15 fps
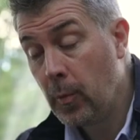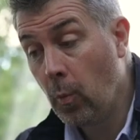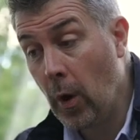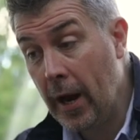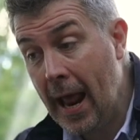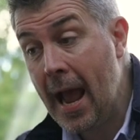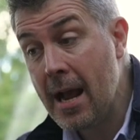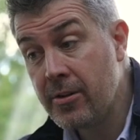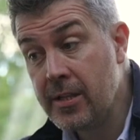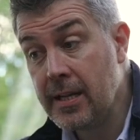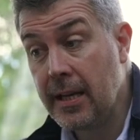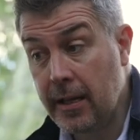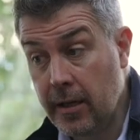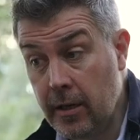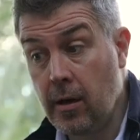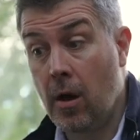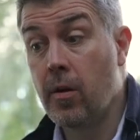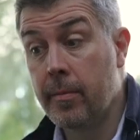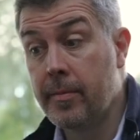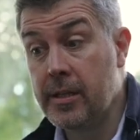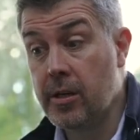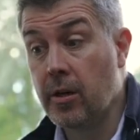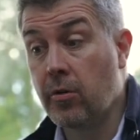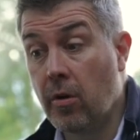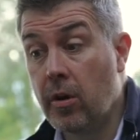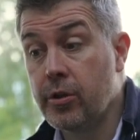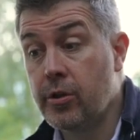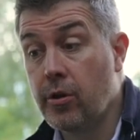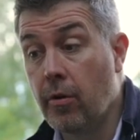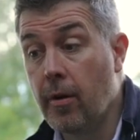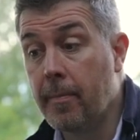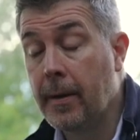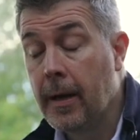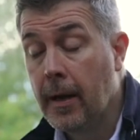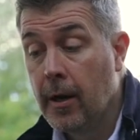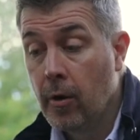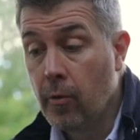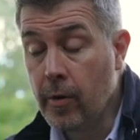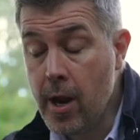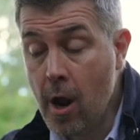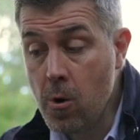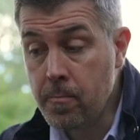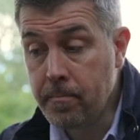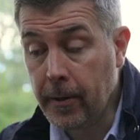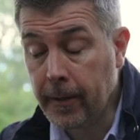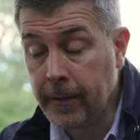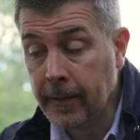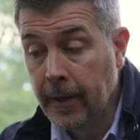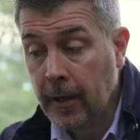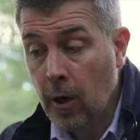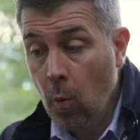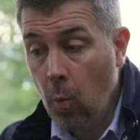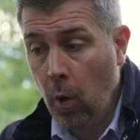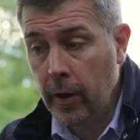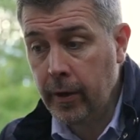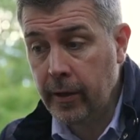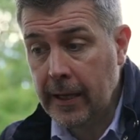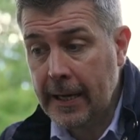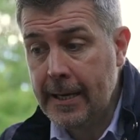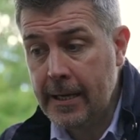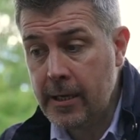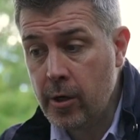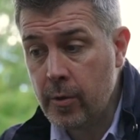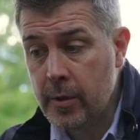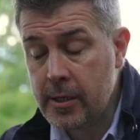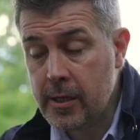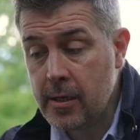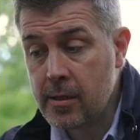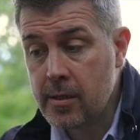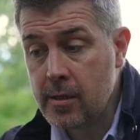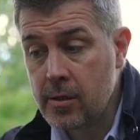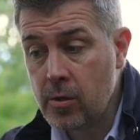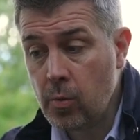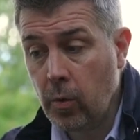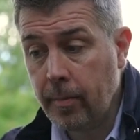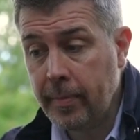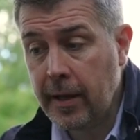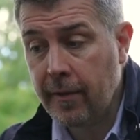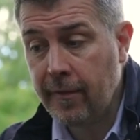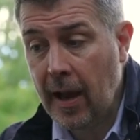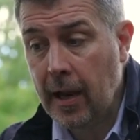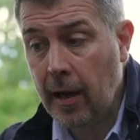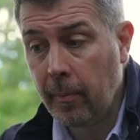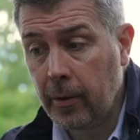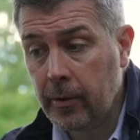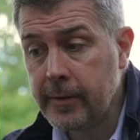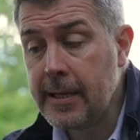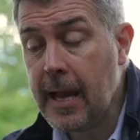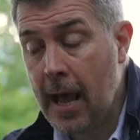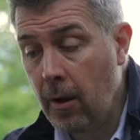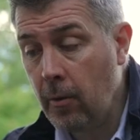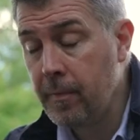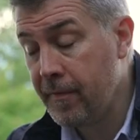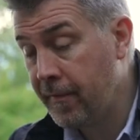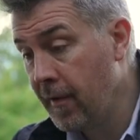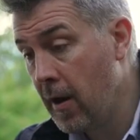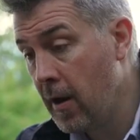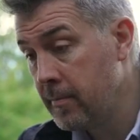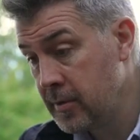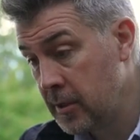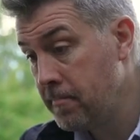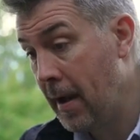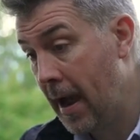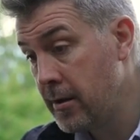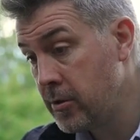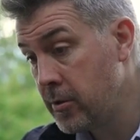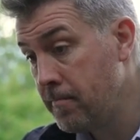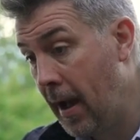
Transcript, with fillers: We're now seeing economies across Europe reopen. What other EU assistance will be available to help firms bounce